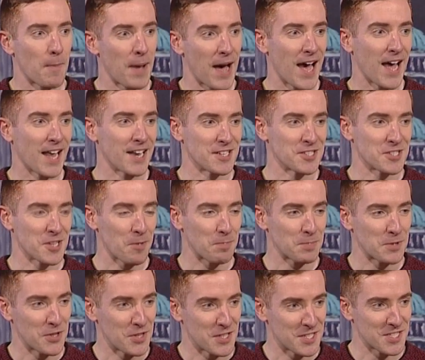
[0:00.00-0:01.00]
pans up
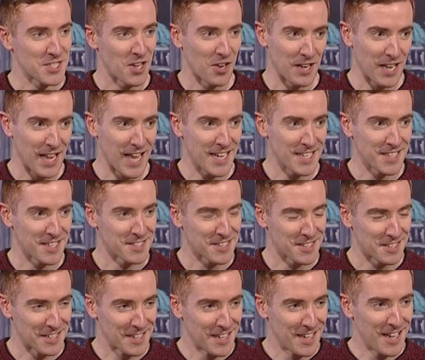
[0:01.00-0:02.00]
to the sunlight as
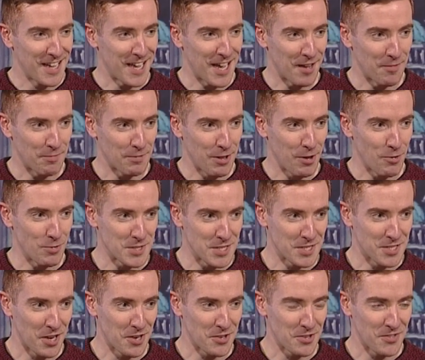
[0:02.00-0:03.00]
it closes
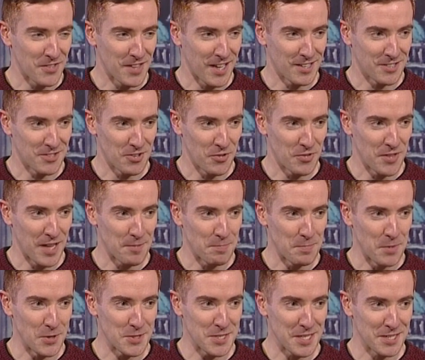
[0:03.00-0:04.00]
out on that
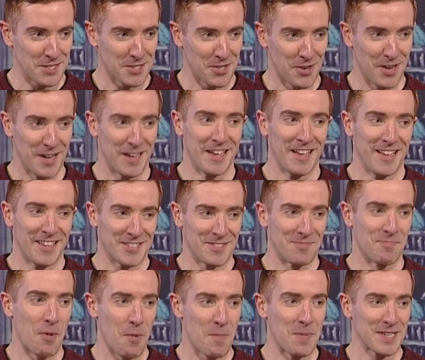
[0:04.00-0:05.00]
music. So
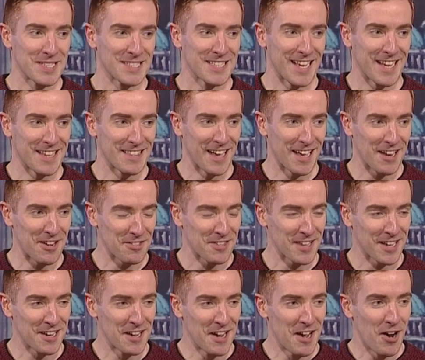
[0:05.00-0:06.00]
moments like that, I
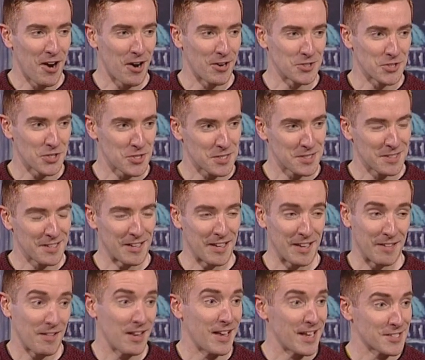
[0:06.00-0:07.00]
think, are just,
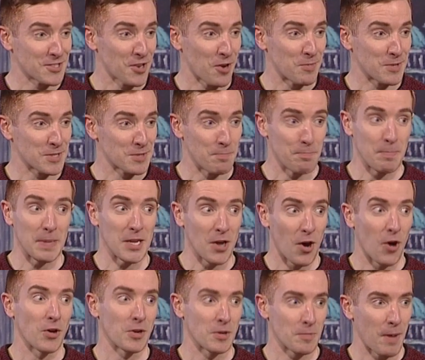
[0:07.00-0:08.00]
it's almost
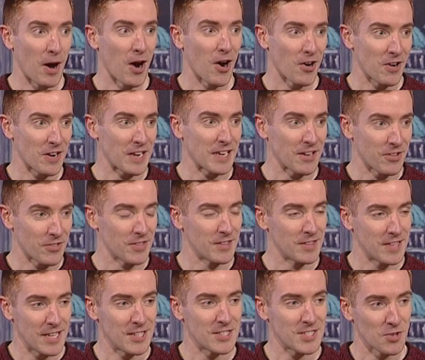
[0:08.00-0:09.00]
beyond parody.
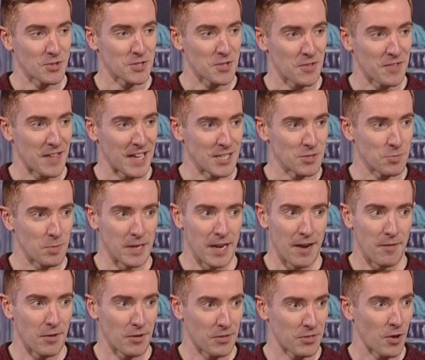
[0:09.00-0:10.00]
These sorts of things we
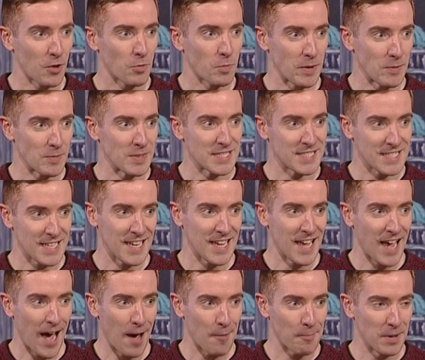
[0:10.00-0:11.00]
never thought we would see
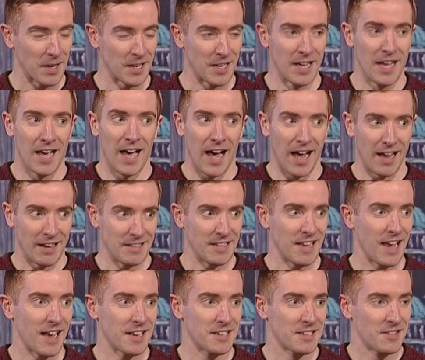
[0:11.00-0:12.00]
happen, and
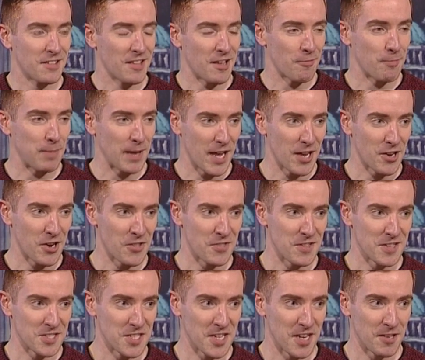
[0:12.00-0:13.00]
yet they've played out
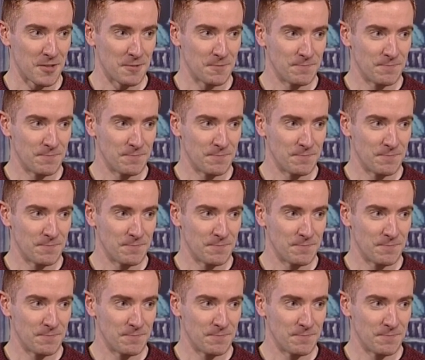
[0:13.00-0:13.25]
this year.